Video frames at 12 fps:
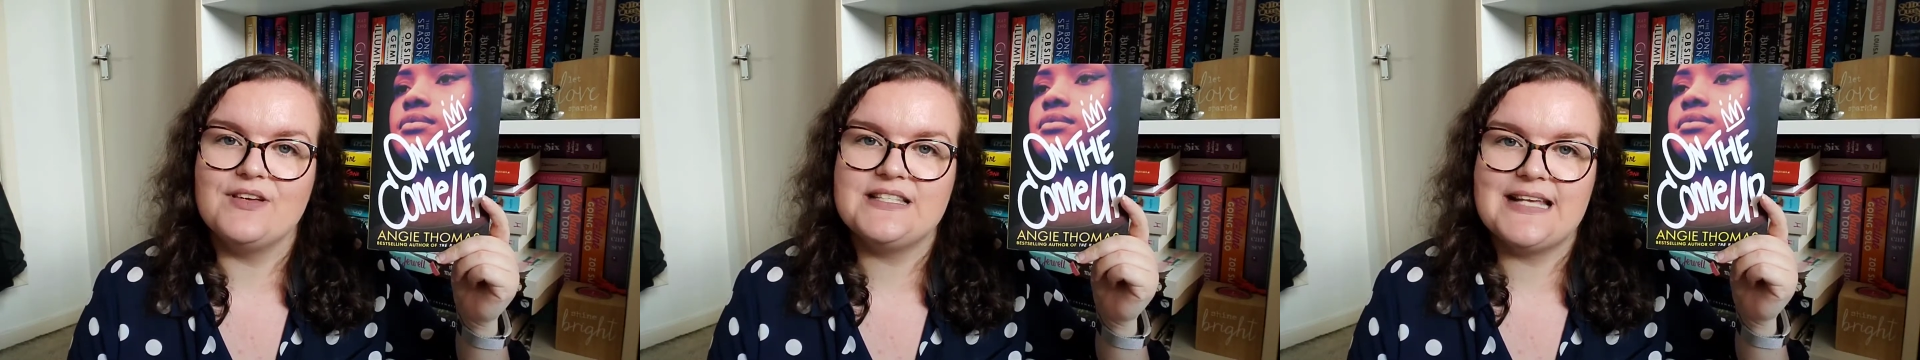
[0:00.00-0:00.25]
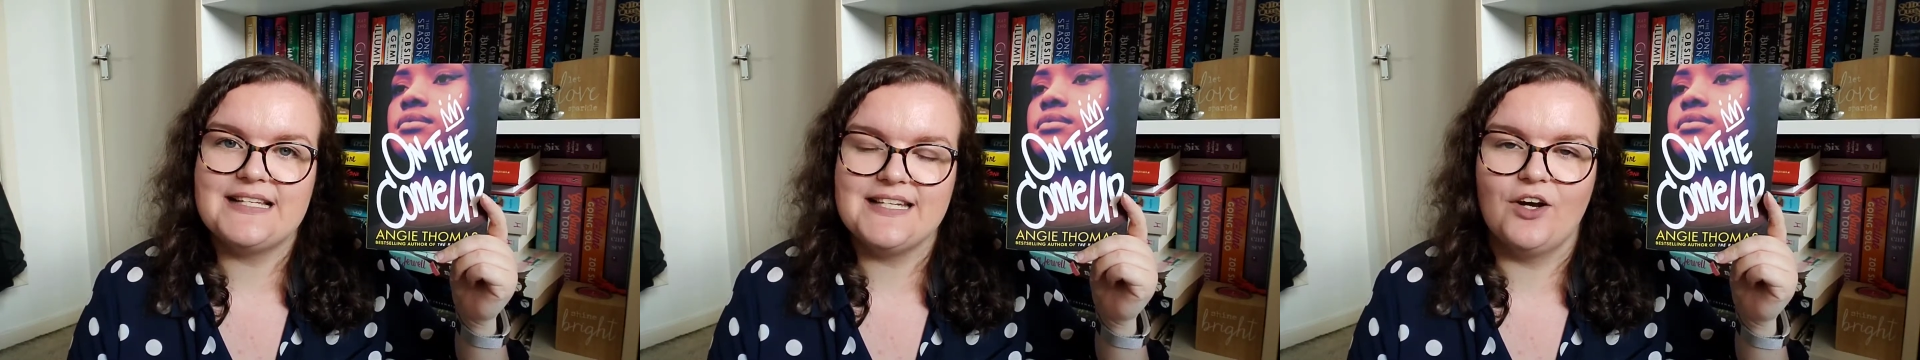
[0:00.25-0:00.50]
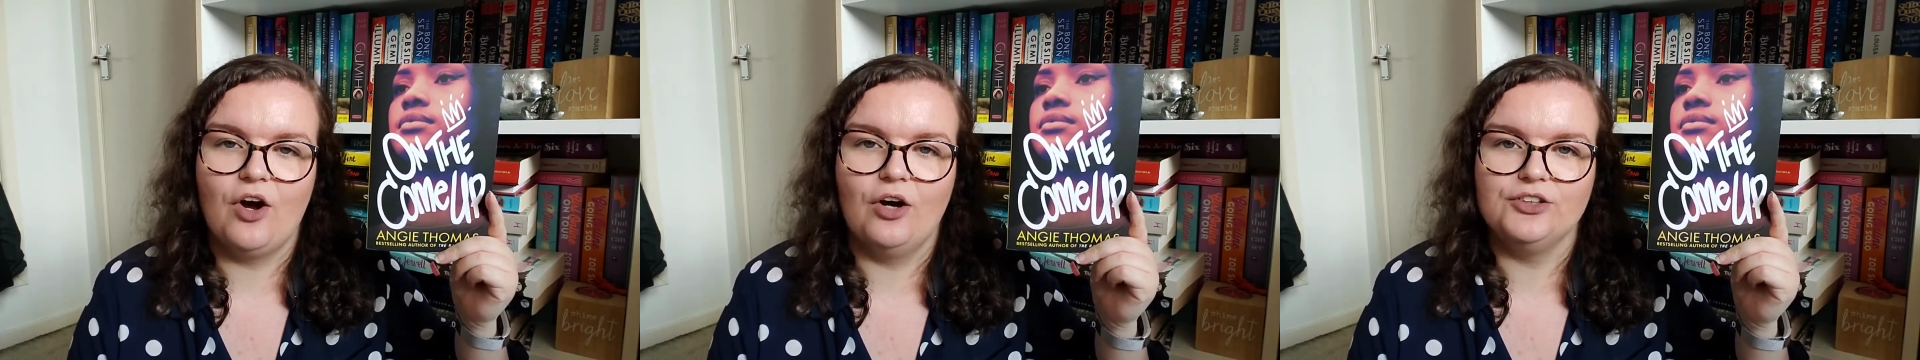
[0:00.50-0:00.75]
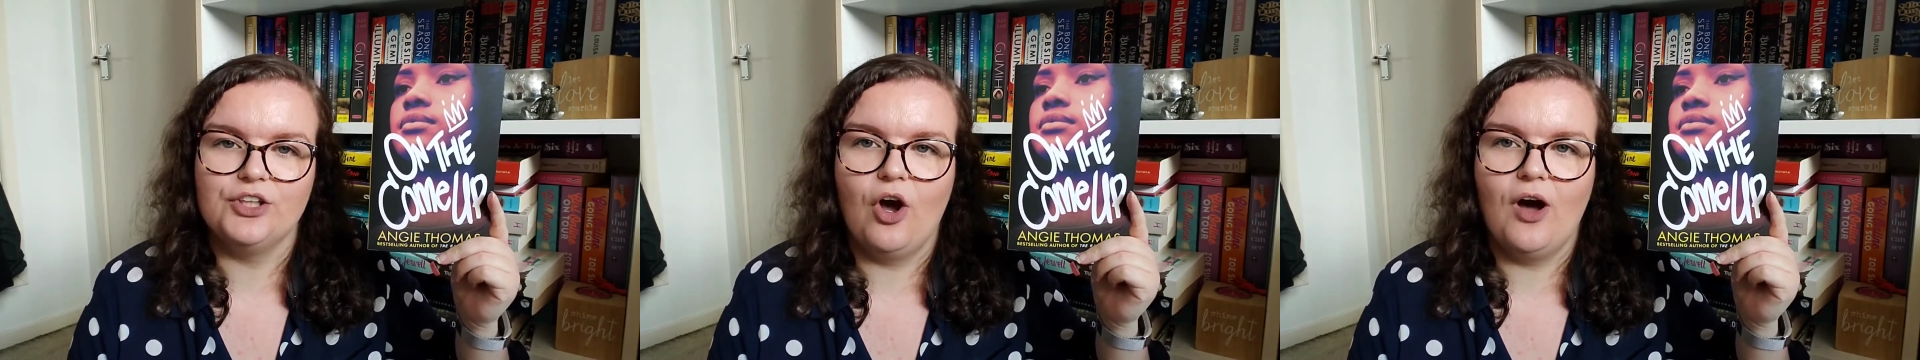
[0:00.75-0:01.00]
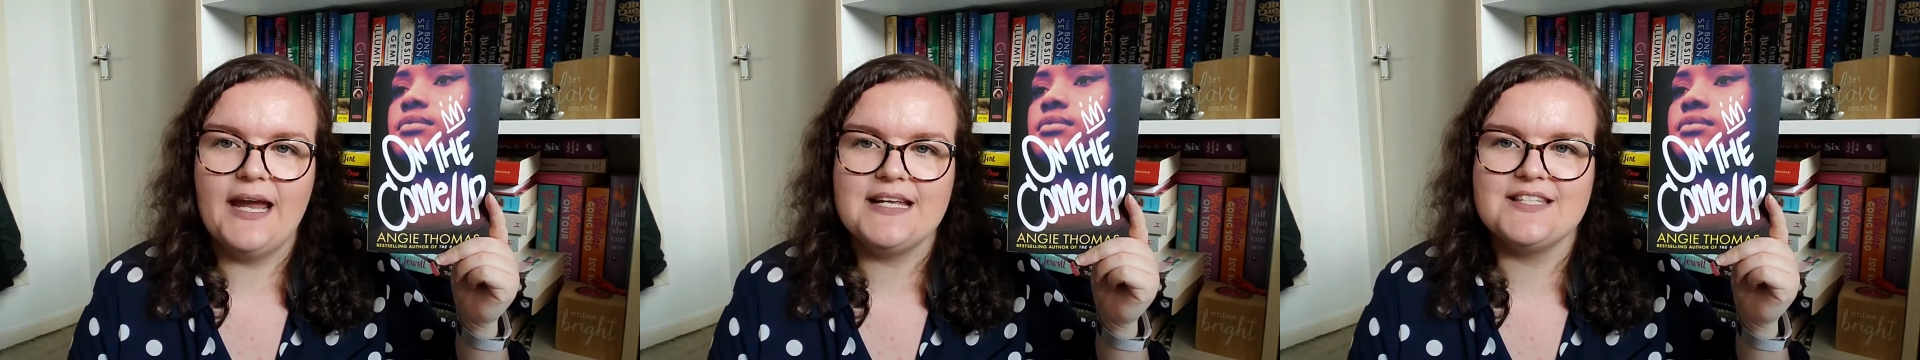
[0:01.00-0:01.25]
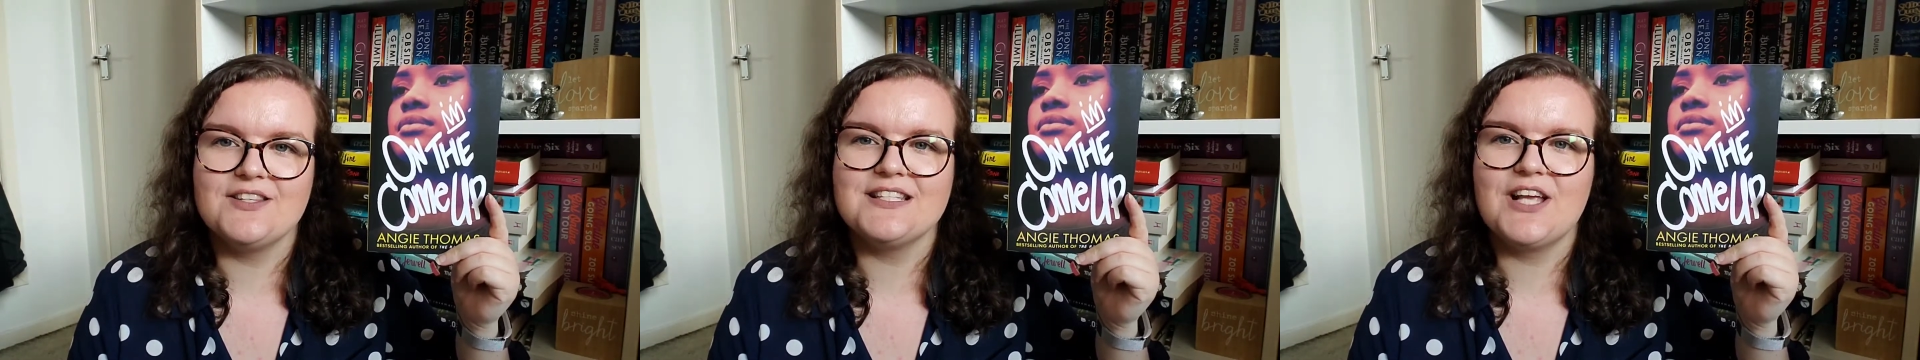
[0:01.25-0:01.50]
It's set in Garden Heights,
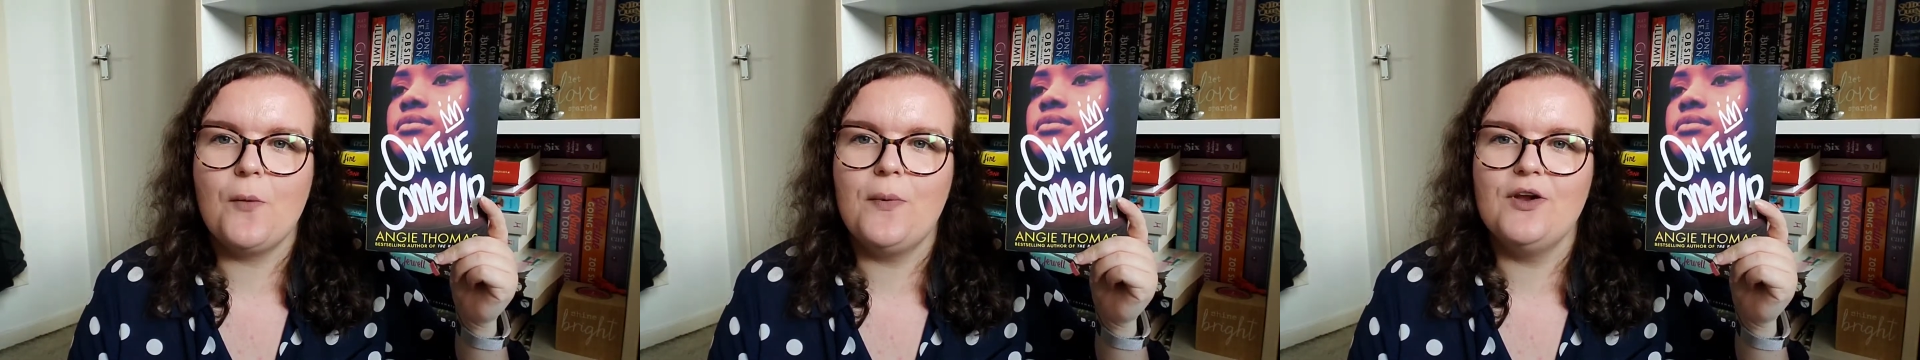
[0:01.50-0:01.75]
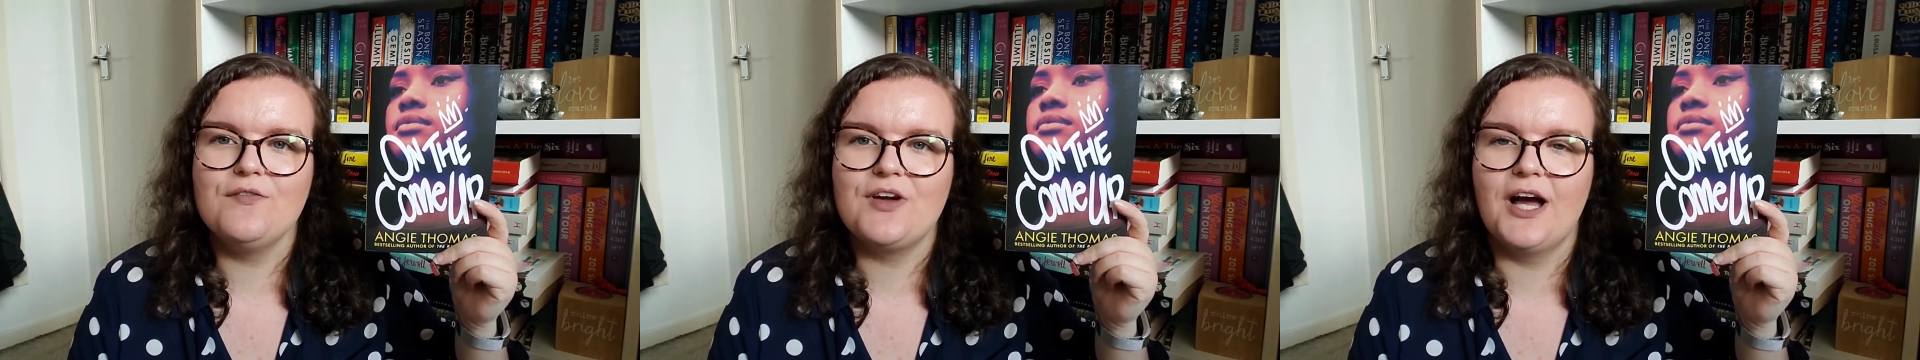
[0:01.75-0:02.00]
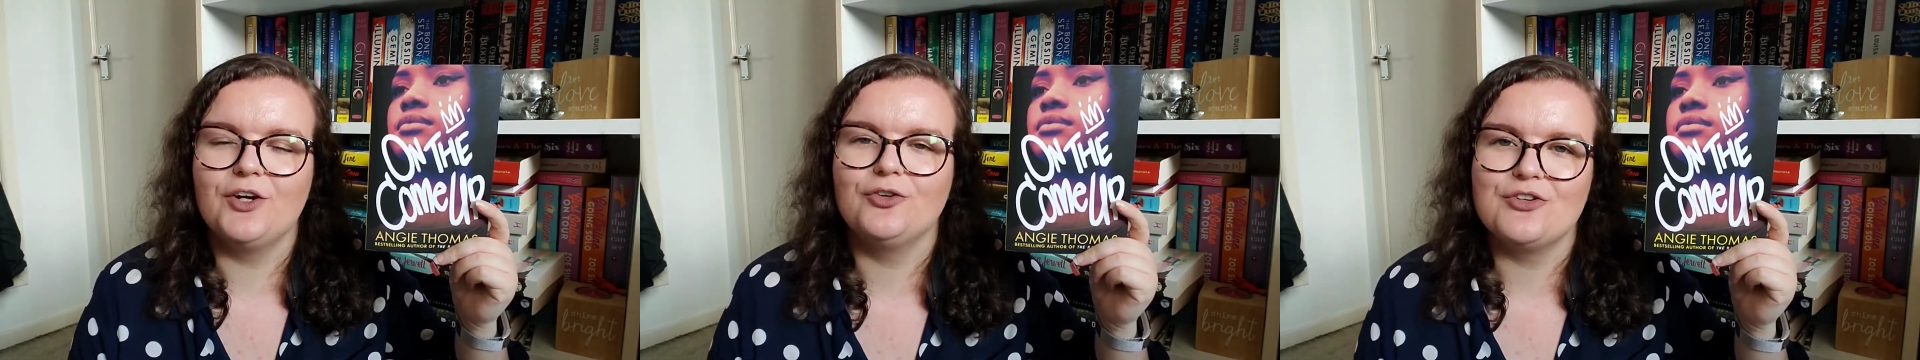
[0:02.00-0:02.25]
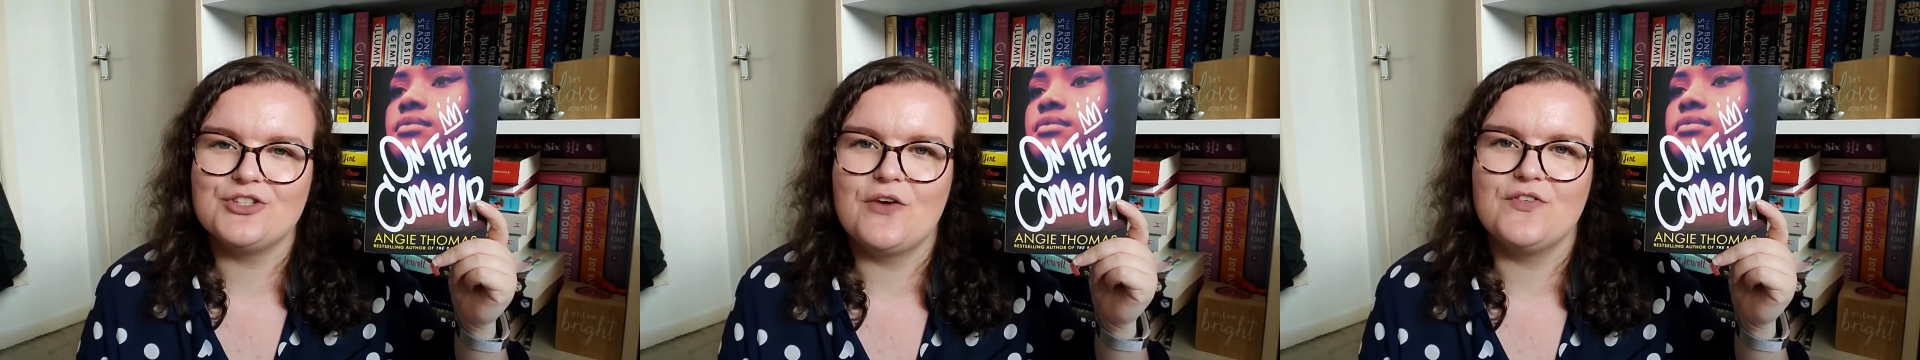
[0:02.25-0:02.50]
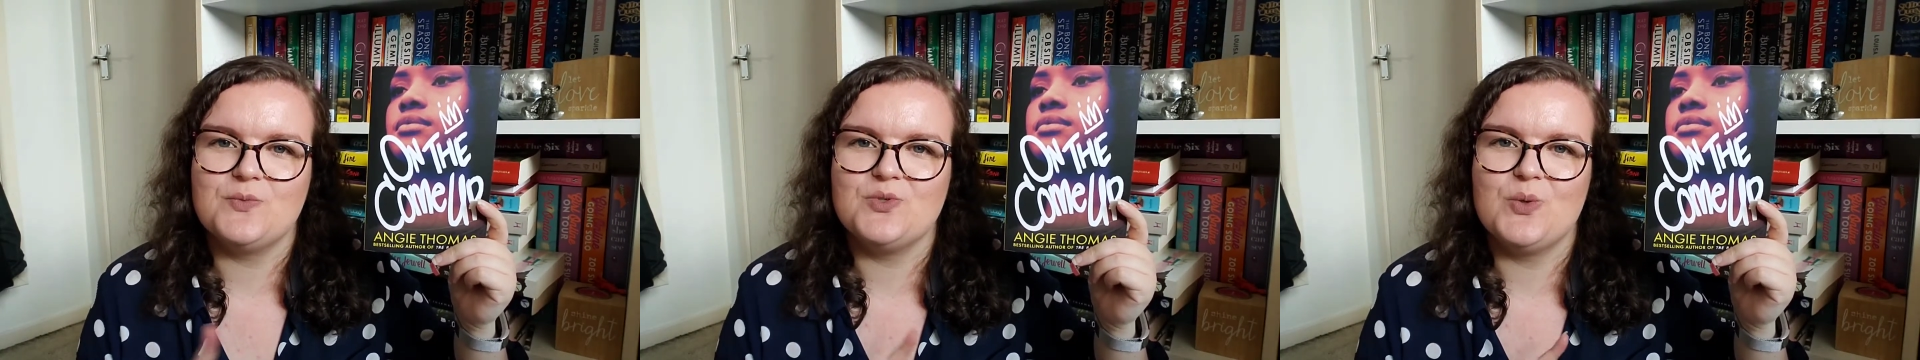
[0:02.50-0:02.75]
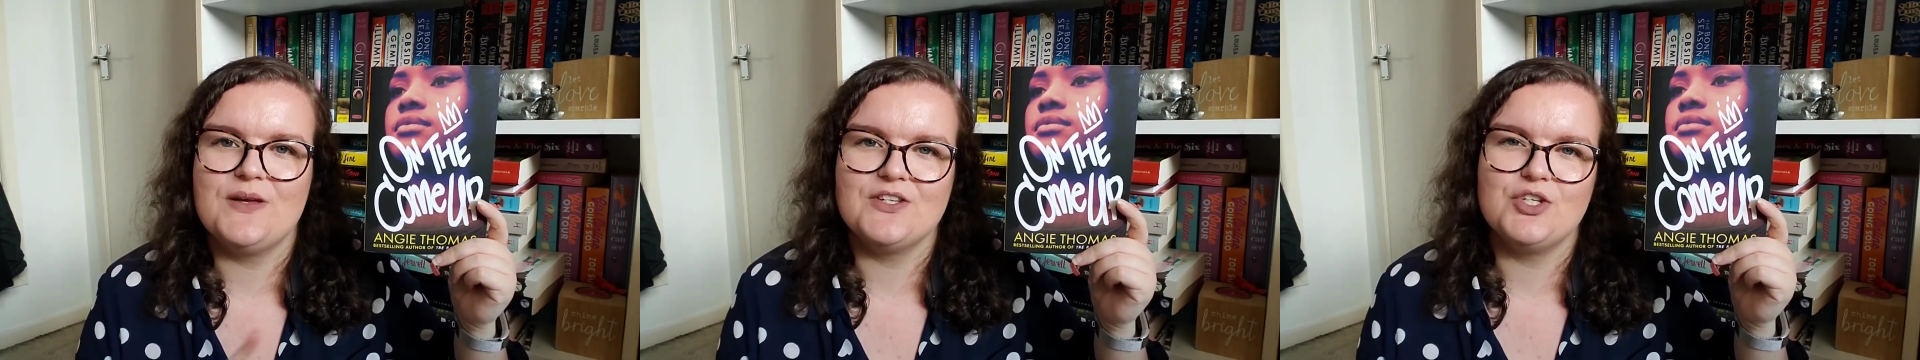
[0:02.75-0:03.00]
so there's a couple of kind of crossovers
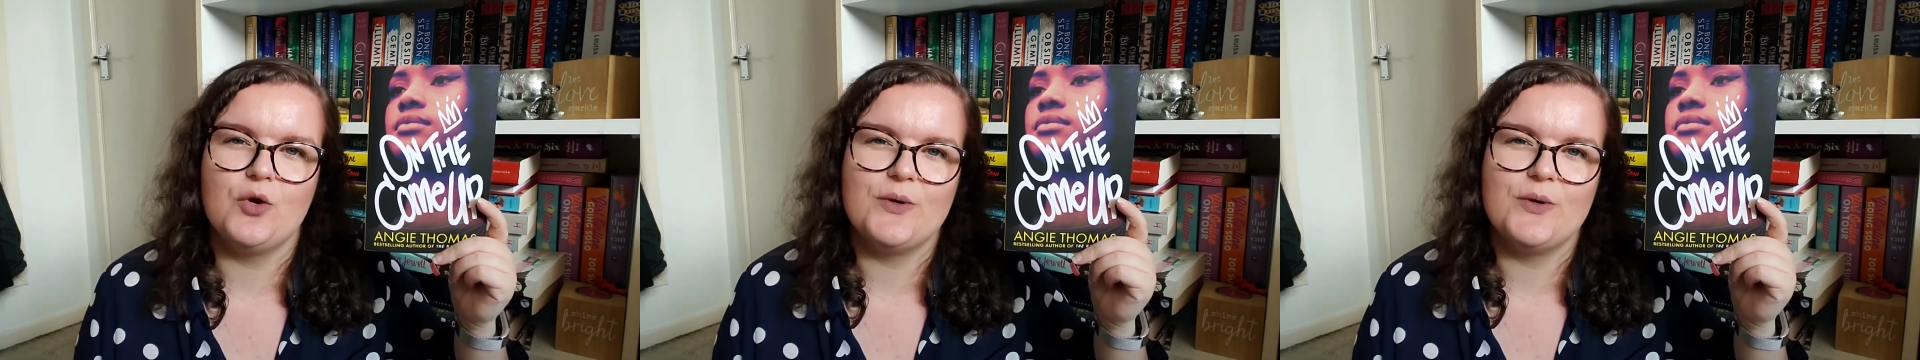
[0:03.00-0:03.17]
between the two,